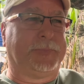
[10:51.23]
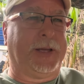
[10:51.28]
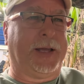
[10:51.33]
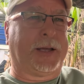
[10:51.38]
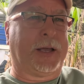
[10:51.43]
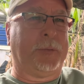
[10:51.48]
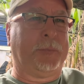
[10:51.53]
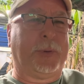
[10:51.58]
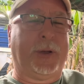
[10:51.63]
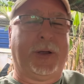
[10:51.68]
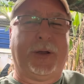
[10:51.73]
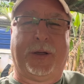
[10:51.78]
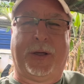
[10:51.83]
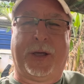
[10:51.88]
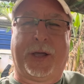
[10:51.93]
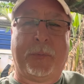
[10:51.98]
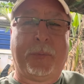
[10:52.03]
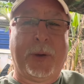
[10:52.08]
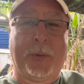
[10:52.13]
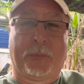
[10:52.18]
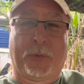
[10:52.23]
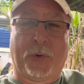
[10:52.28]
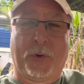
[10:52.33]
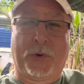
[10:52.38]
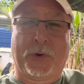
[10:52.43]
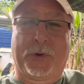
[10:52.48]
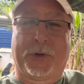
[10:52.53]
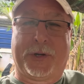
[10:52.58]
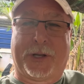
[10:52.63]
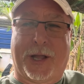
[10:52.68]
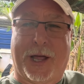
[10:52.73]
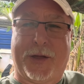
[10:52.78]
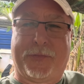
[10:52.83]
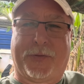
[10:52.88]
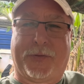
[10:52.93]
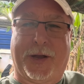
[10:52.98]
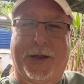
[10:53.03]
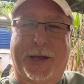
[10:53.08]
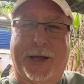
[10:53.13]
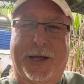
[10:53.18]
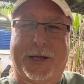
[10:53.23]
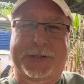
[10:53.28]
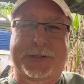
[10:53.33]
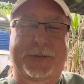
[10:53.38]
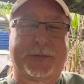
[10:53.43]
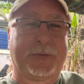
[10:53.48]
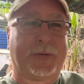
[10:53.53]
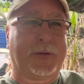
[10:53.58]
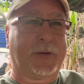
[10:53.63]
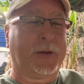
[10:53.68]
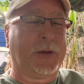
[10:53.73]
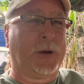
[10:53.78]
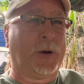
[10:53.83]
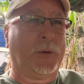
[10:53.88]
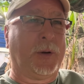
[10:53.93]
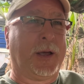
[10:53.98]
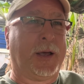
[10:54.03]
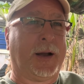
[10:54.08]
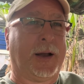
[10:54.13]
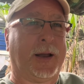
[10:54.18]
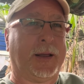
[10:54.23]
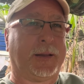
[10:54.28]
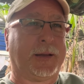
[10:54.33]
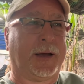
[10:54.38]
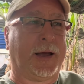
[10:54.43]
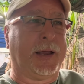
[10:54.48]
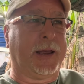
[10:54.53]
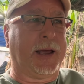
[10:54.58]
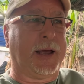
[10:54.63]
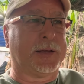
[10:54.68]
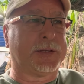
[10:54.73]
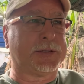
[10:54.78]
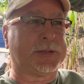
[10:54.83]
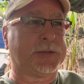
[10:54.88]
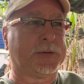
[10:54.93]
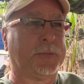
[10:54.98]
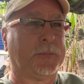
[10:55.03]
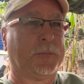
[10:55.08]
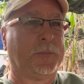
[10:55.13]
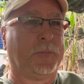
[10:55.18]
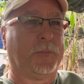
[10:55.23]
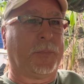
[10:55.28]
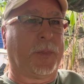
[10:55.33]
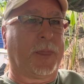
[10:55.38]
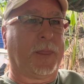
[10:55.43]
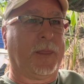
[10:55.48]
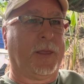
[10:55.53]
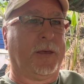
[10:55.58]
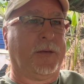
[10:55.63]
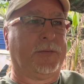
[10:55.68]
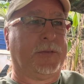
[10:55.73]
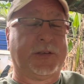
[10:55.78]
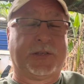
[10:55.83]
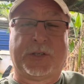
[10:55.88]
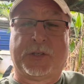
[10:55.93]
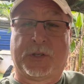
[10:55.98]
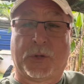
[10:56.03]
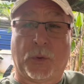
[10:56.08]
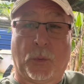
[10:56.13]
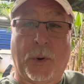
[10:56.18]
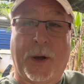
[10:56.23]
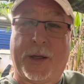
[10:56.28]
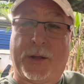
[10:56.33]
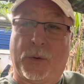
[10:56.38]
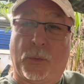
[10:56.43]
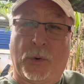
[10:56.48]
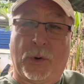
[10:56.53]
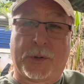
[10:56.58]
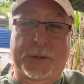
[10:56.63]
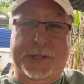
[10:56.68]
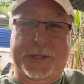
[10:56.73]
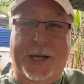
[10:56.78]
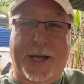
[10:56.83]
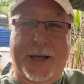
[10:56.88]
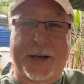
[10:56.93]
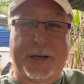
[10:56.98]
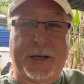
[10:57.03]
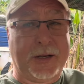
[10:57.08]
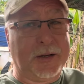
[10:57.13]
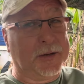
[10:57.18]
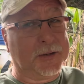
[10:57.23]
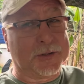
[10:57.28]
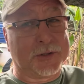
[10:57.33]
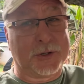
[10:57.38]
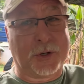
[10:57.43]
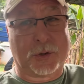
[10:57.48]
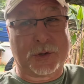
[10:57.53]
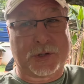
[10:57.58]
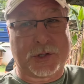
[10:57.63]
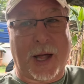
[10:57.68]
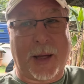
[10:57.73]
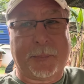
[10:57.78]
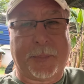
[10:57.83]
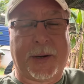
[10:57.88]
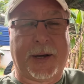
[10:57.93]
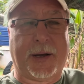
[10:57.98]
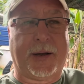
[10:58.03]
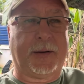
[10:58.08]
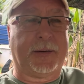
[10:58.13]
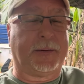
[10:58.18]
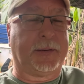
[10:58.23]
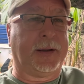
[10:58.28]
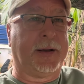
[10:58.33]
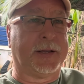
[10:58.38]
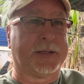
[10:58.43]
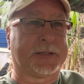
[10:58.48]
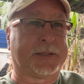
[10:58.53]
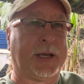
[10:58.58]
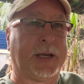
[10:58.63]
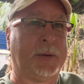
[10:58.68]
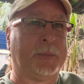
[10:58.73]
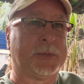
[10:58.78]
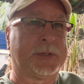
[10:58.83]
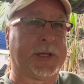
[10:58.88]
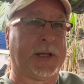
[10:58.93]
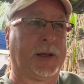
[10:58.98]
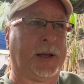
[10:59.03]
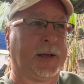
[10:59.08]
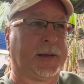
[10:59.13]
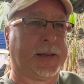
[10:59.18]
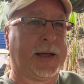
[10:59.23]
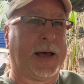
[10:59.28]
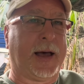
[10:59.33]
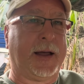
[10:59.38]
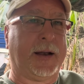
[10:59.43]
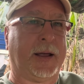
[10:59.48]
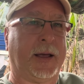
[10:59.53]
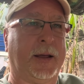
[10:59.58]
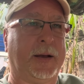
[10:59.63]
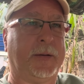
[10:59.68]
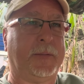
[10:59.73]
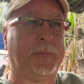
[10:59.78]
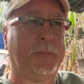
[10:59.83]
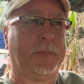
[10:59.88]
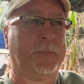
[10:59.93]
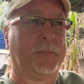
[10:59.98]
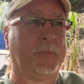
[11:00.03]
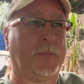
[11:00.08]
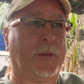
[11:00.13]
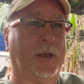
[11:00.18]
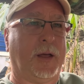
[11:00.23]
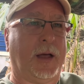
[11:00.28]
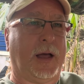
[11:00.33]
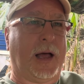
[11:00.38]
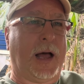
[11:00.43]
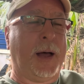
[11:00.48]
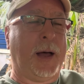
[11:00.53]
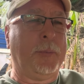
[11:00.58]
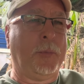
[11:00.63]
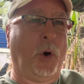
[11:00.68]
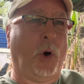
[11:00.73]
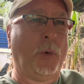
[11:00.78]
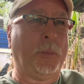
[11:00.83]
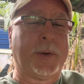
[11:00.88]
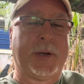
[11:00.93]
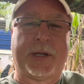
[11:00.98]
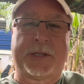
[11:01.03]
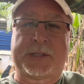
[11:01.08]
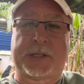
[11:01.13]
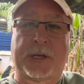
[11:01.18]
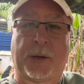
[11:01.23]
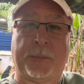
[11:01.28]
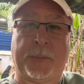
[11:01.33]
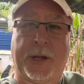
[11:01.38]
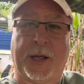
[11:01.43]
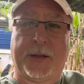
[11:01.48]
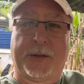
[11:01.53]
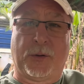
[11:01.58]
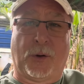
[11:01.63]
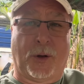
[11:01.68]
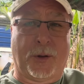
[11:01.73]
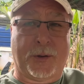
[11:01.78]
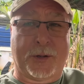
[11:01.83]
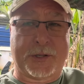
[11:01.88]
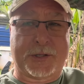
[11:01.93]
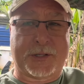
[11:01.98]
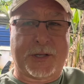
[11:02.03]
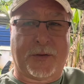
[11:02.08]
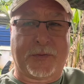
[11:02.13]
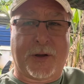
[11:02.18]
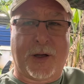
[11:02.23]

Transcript: can be brutal in life, I guess, you know, and I guess this is the way the world's heading and there's no stopping it. And it seems that like that. And I'm hoping that someday all this stuff